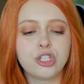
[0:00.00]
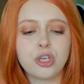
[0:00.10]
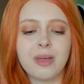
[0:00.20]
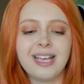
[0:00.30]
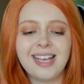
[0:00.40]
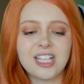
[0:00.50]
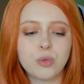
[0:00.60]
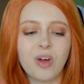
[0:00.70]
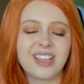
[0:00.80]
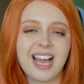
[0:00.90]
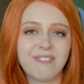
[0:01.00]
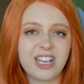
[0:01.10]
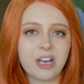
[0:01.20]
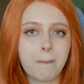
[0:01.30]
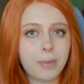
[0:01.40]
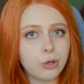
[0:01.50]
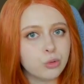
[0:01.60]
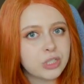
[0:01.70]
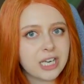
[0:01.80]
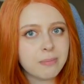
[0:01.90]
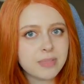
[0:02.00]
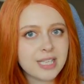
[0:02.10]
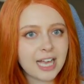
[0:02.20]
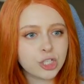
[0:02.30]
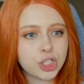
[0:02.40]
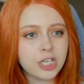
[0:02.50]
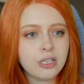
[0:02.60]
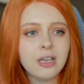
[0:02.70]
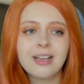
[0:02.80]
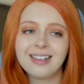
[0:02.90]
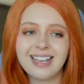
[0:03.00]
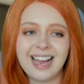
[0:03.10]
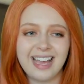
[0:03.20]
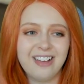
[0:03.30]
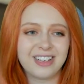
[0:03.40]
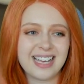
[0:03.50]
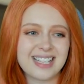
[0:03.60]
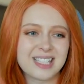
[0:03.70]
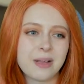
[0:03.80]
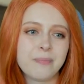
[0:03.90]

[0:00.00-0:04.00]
do, in Get to Work, they have like a podium section. Yeah, here it is.